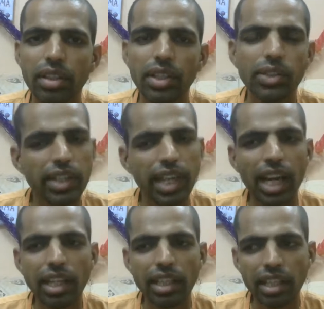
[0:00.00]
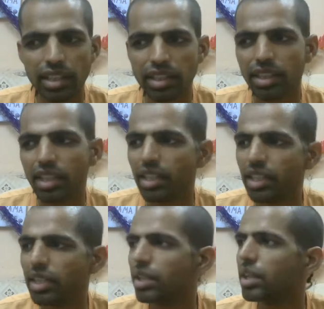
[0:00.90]
He will get this
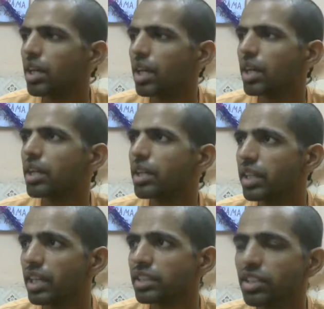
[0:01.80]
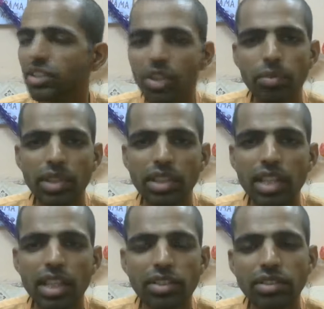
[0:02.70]
reactions of this
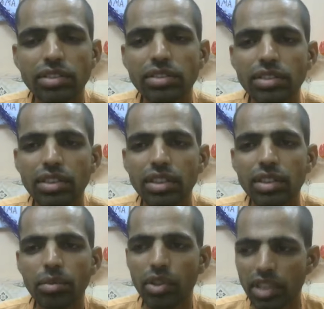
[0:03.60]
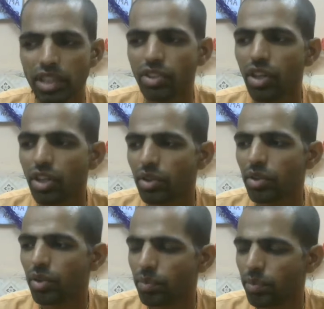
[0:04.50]
also, because he is not
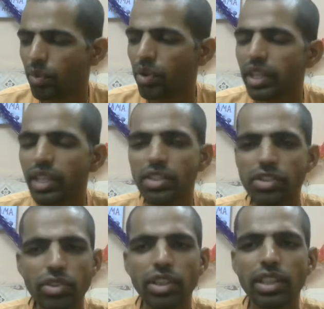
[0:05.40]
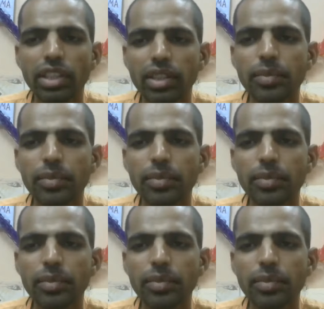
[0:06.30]
following his duty.